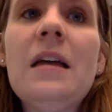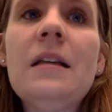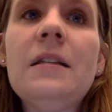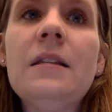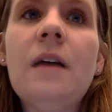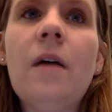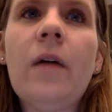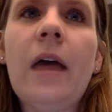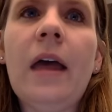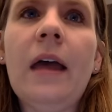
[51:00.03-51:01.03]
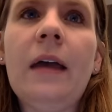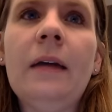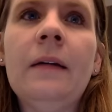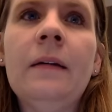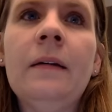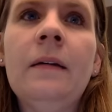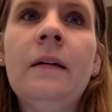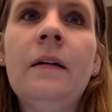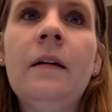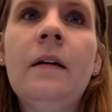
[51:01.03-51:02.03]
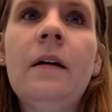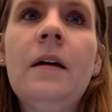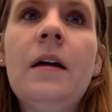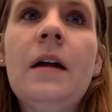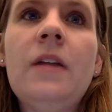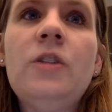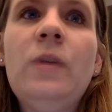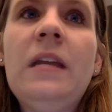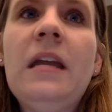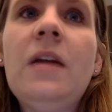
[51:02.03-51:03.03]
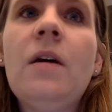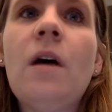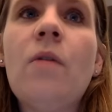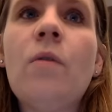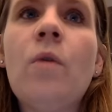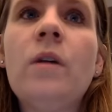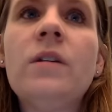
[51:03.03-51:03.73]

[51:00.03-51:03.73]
okay. And do we need a, a, rewards card in